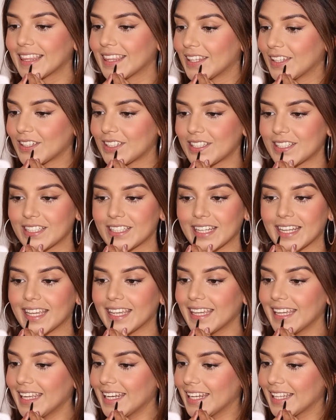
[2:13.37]
The
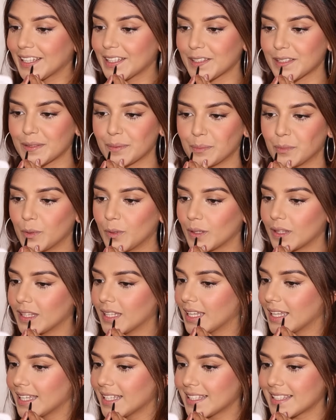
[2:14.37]
shade, the
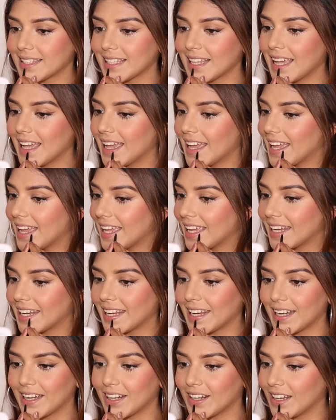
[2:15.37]
smoothness, and
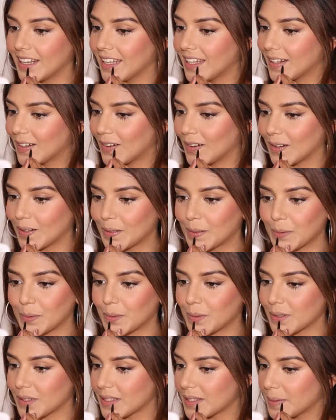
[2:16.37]
it really
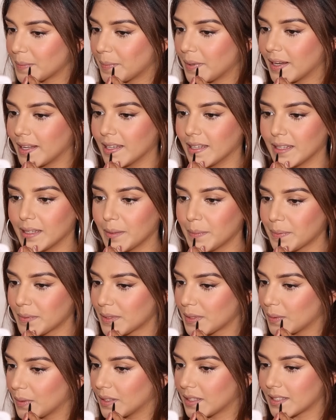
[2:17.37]
contours my lips,
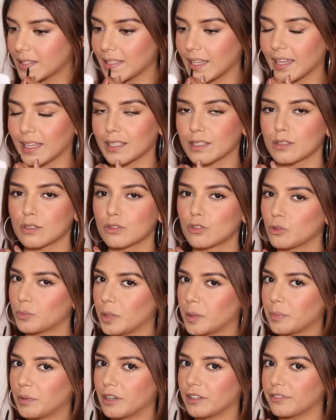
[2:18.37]
so it's like
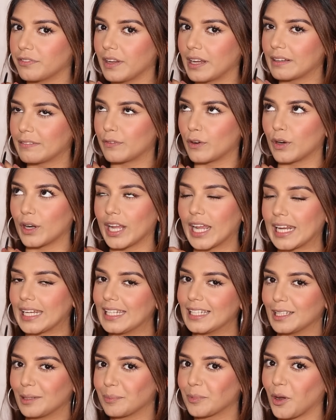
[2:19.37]
super perfect for
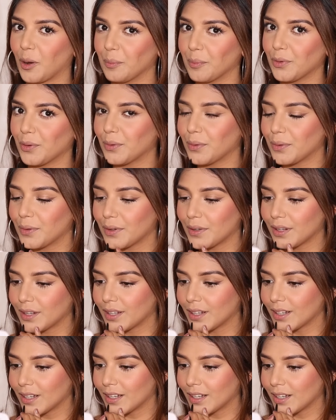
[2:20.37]
any lip combo.
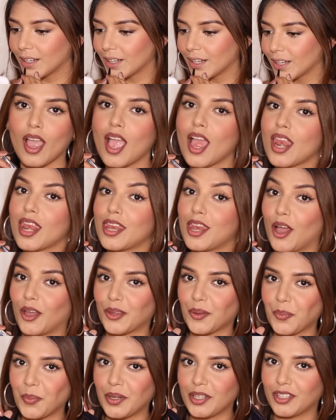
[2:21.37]
Now
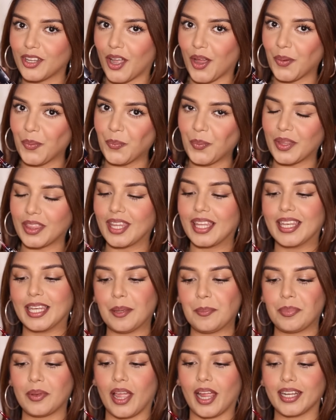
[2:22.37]
that we're done with the
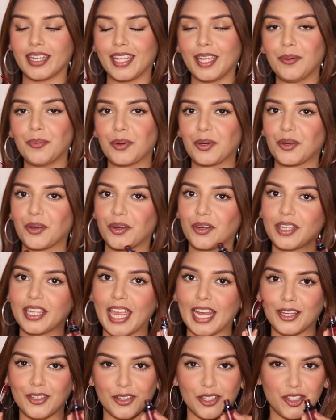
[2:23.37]
lip lining, we're gonna
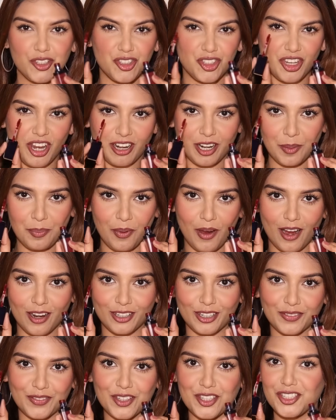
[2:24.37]
get to the cherry
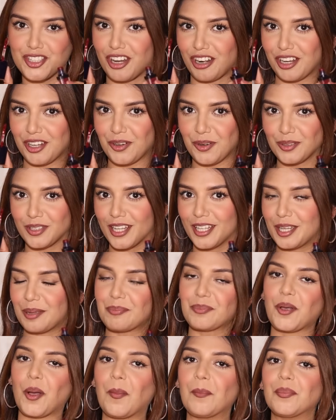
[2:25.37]
part of the cherry cola
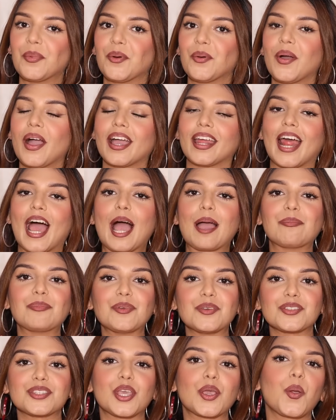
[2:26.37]
lip combo, and I'm
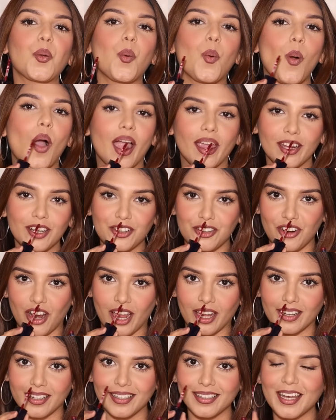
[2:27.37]
using Quiet
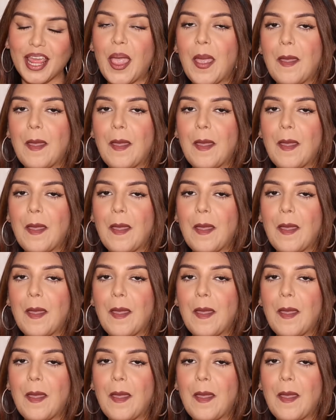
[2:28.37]
Riot